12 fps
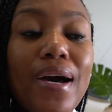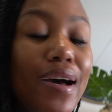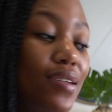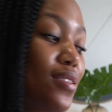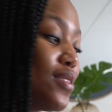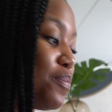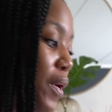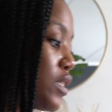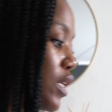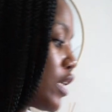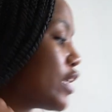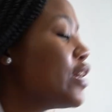but
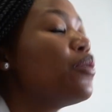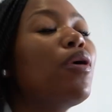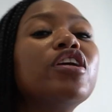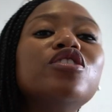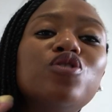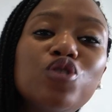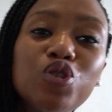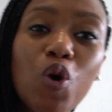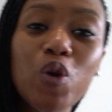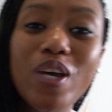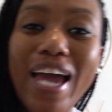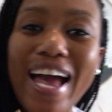basically I wanted to
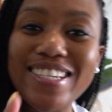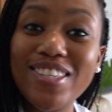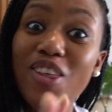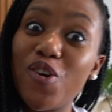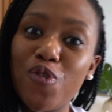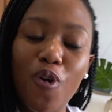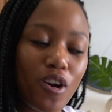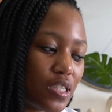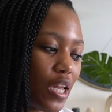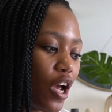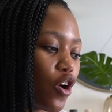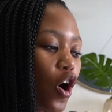show you guys the crocs
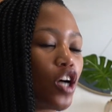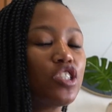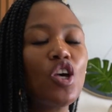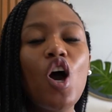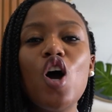that I got.